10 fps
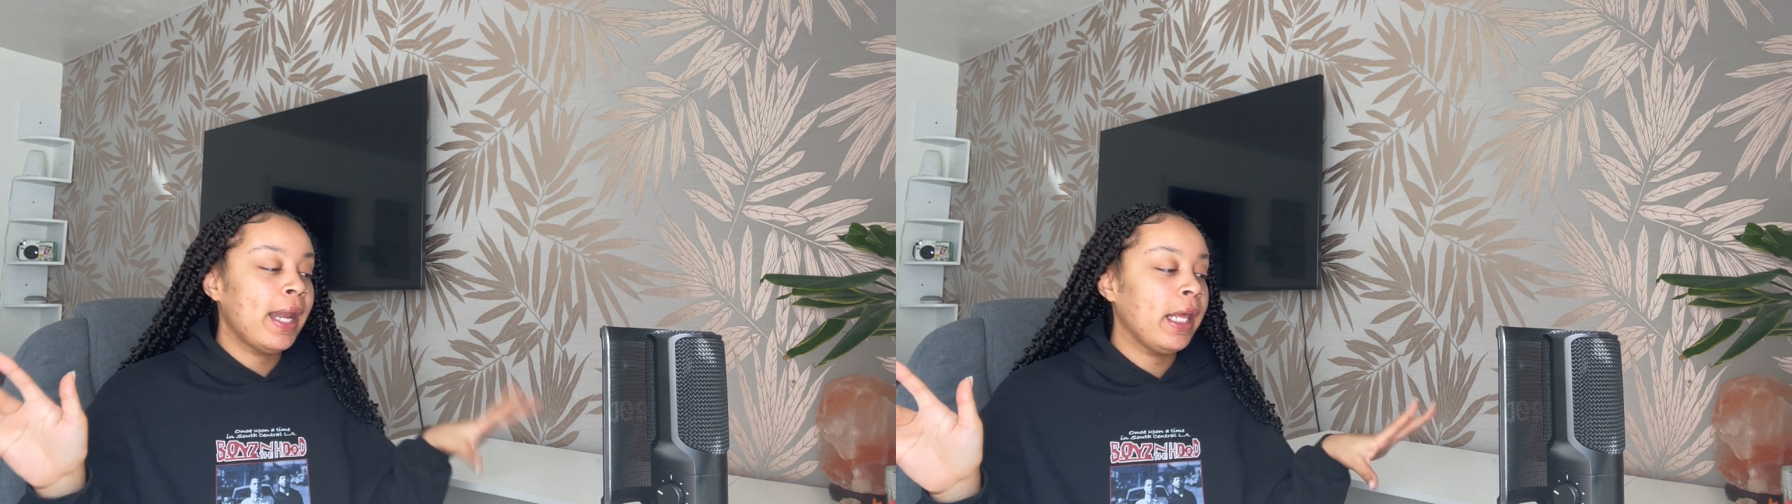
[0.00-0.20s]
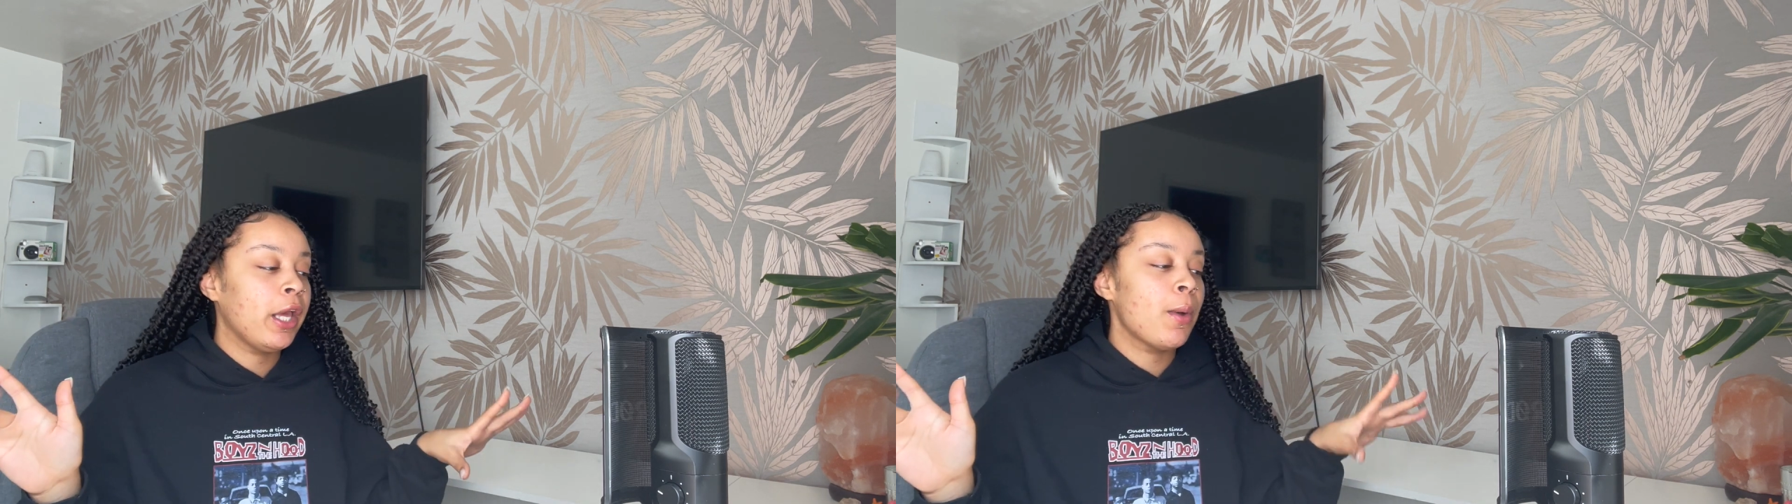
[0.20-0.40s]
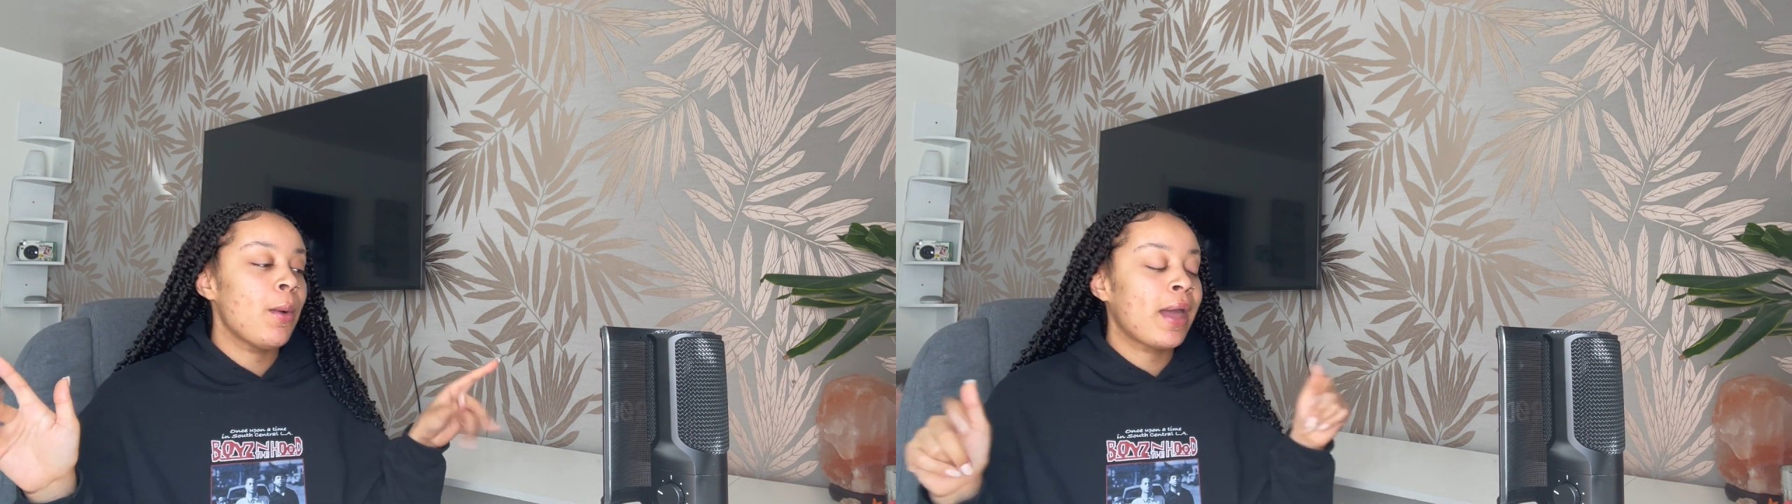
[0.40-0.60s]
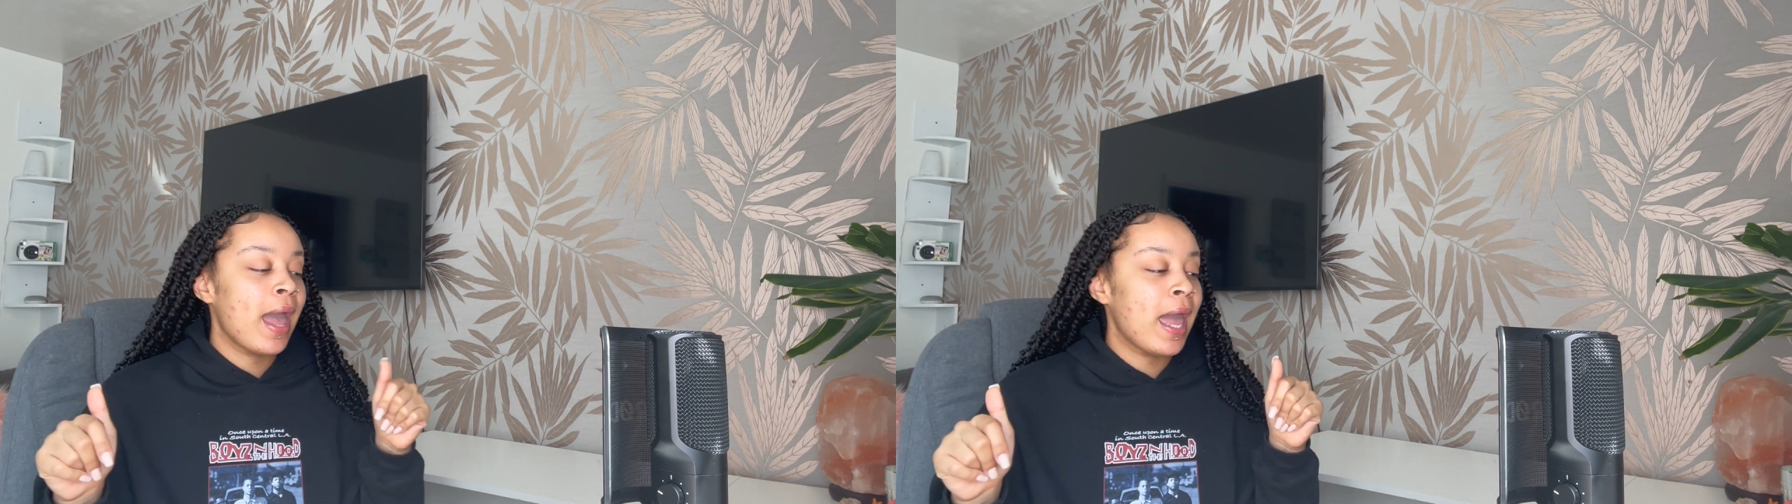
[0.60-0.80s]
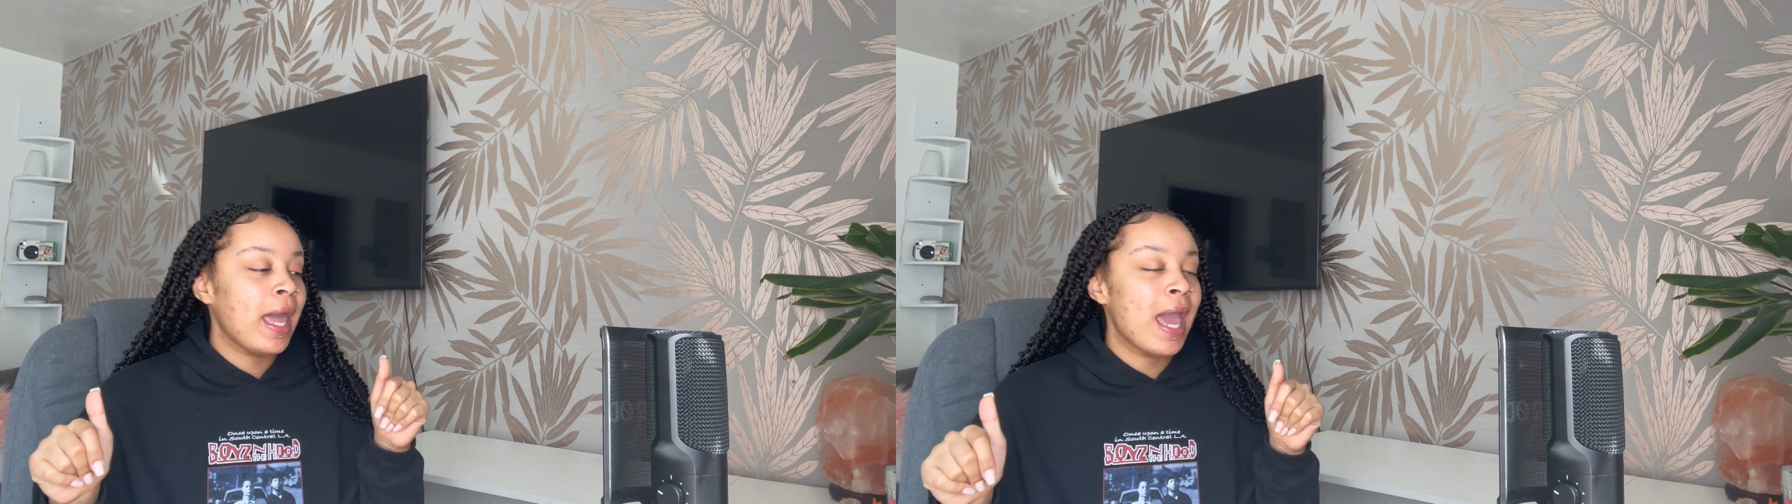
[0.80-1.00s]
anywho,
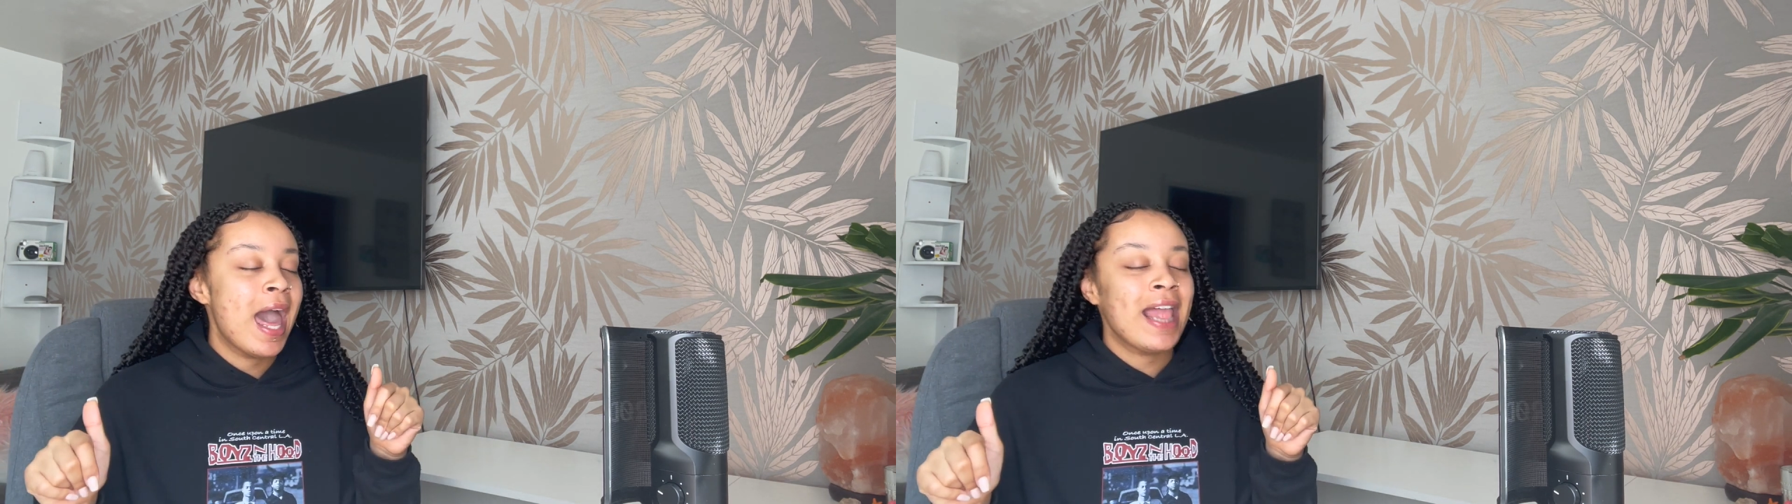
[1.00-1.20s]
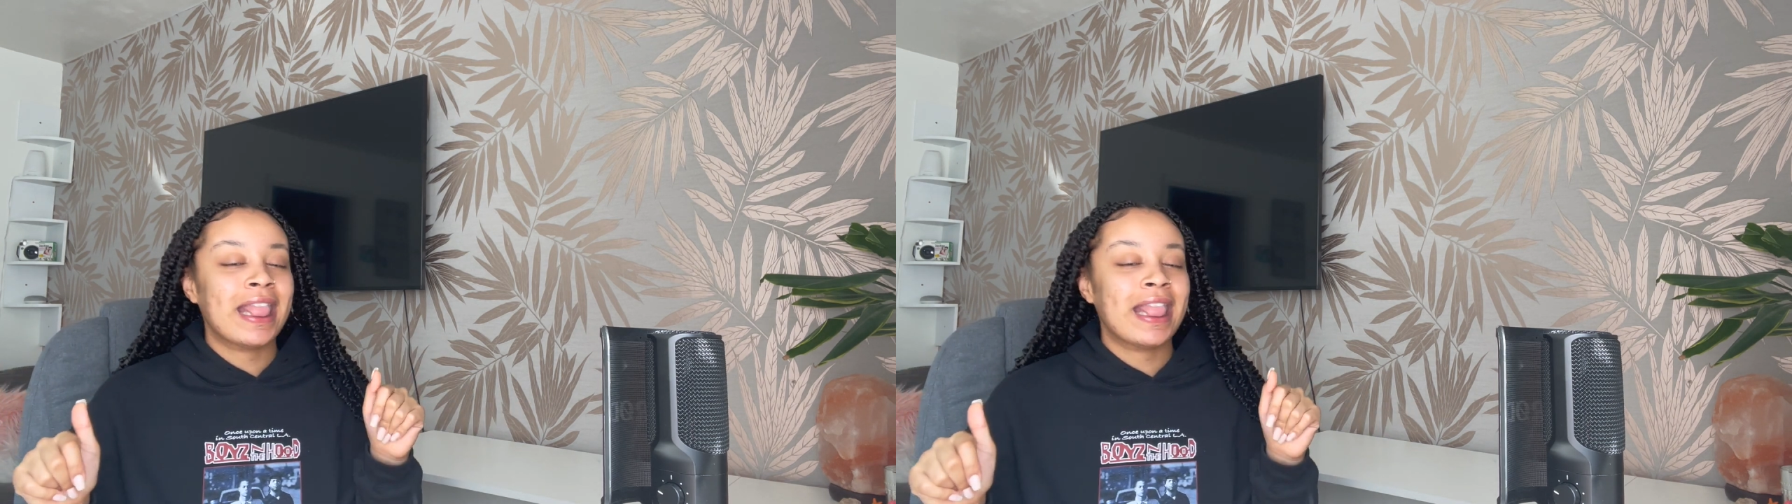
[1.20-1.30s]
okay,